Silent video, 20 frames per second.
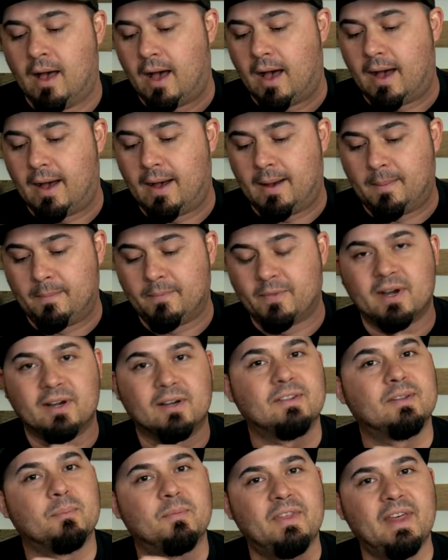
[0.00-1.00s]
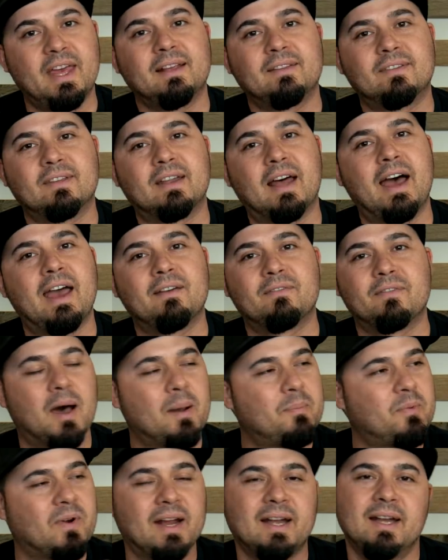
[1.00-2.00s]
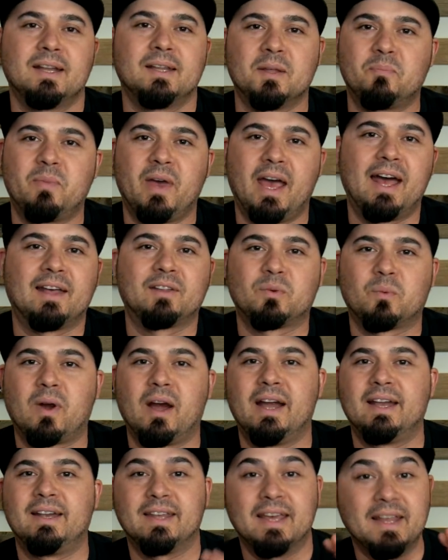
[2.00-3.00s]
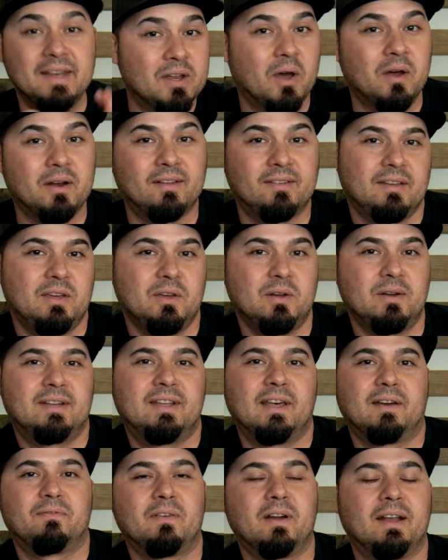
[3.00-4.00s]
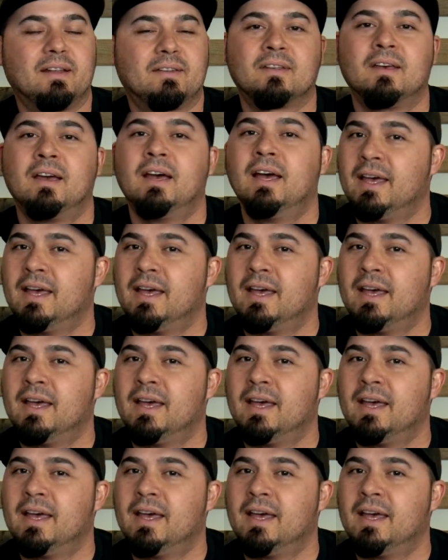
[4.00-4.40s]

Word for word: um, there are some things that I've upgraded in the past where I did notice a huge difference.